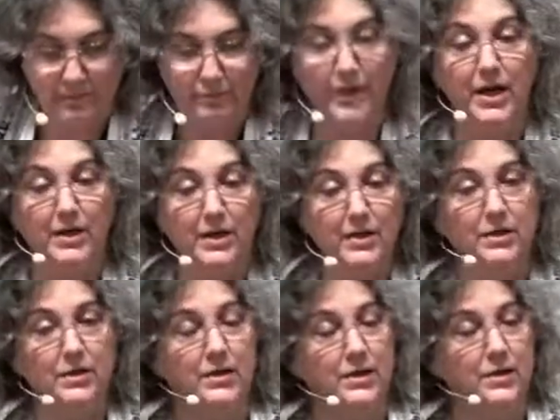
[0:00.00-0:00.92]
But
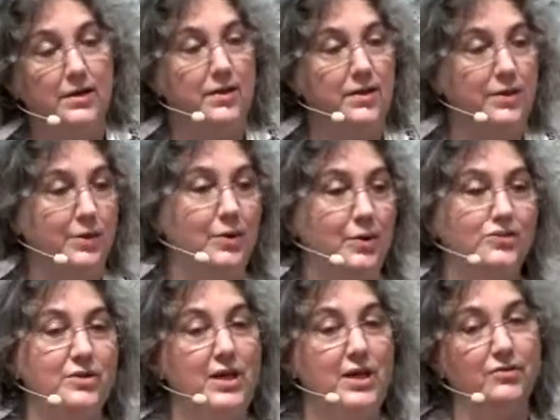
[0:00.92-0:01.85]
there was
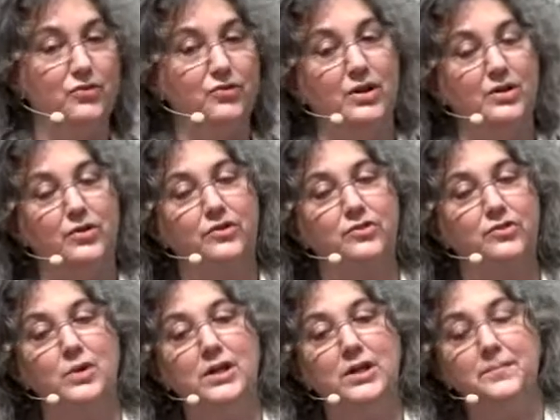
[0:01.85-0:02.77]
a lot of stress this
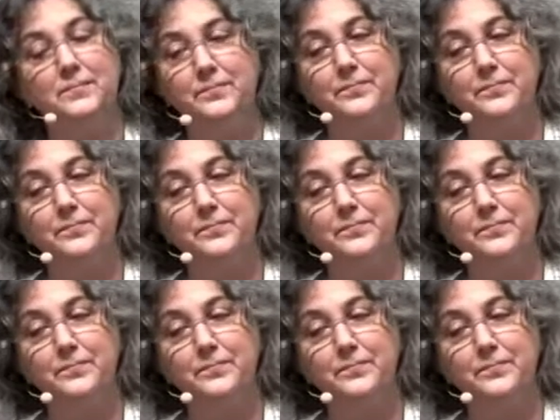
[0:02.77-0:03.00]
week,